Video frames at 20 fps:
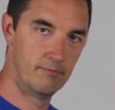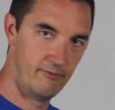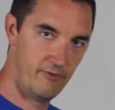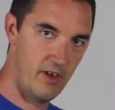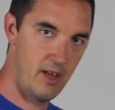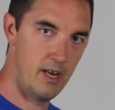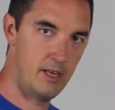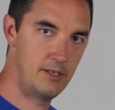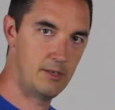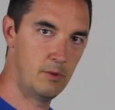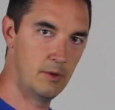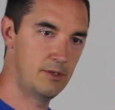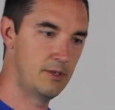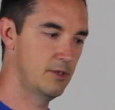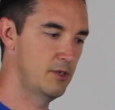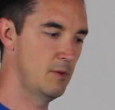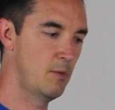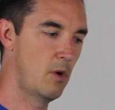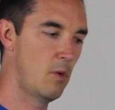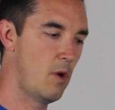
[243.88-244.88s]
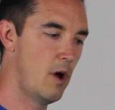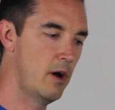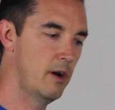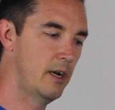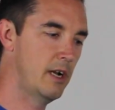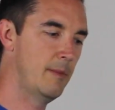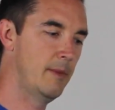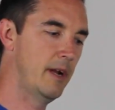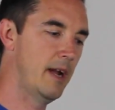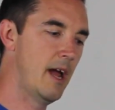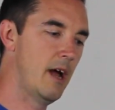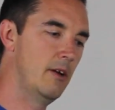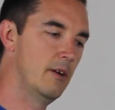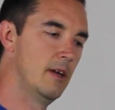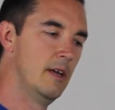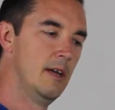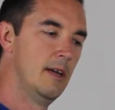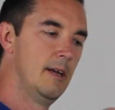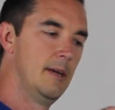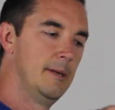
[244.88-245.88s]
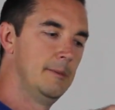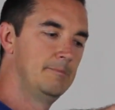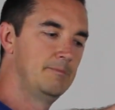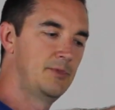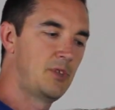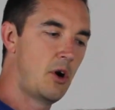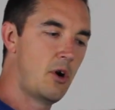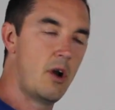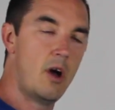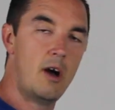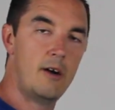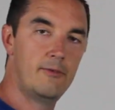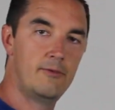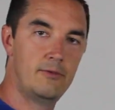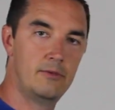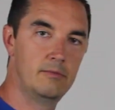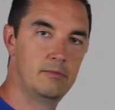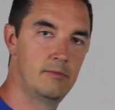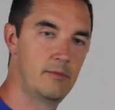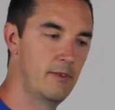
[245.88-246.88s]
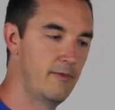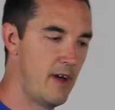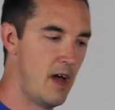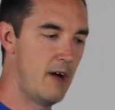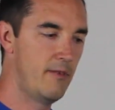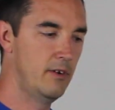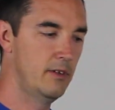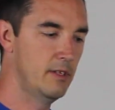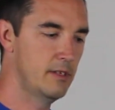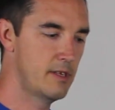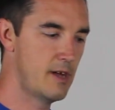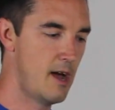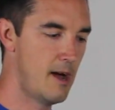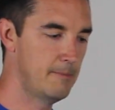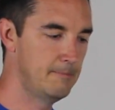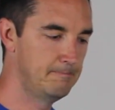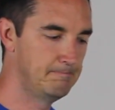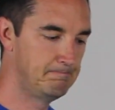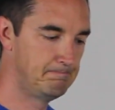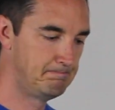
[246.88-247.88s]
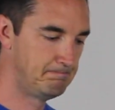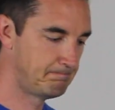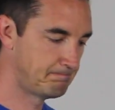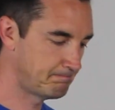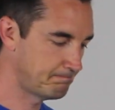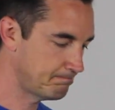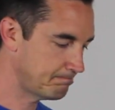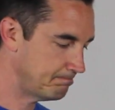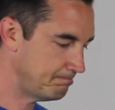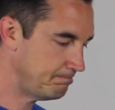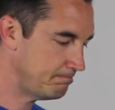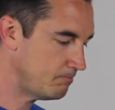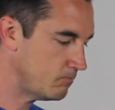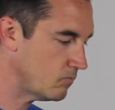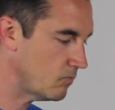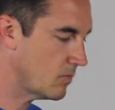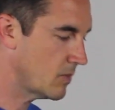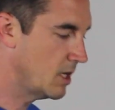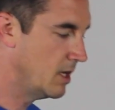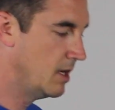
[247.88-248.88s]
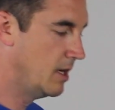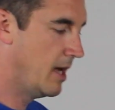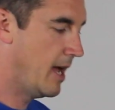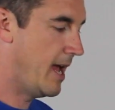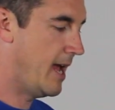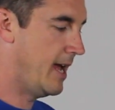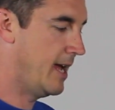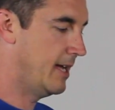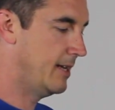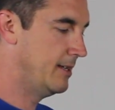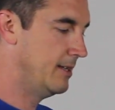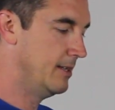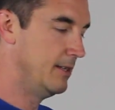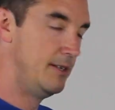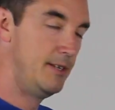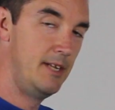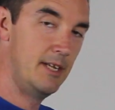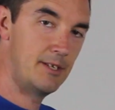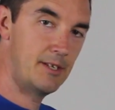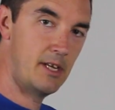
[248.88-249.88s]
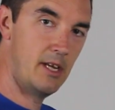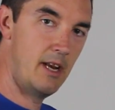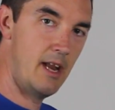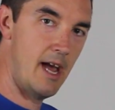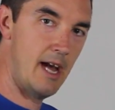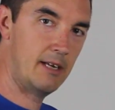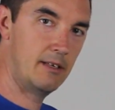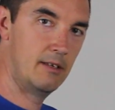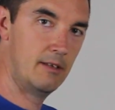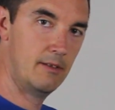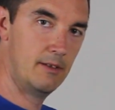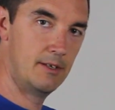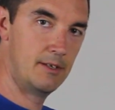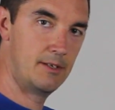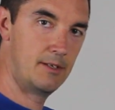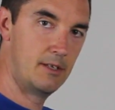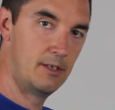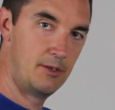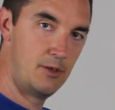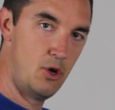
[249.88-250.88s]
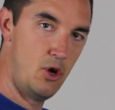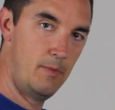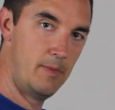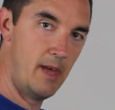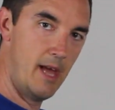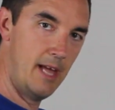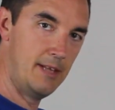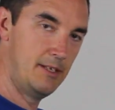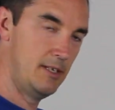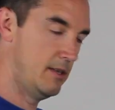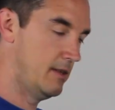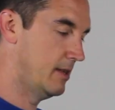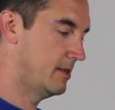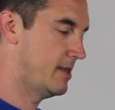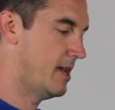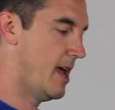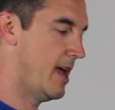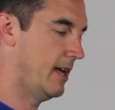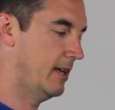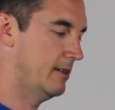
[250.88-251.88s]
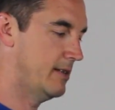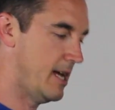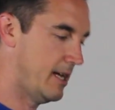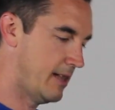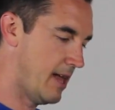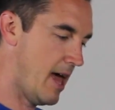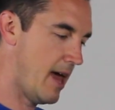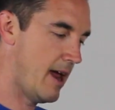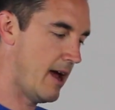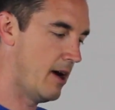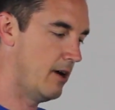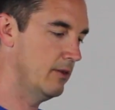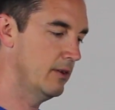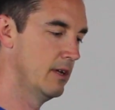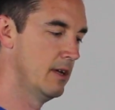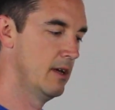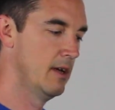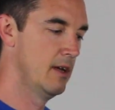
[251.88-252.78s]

finished, once there's no more water coming out, turn off the valve on the top and disconnect this, the tube that heads into the tank. Take that out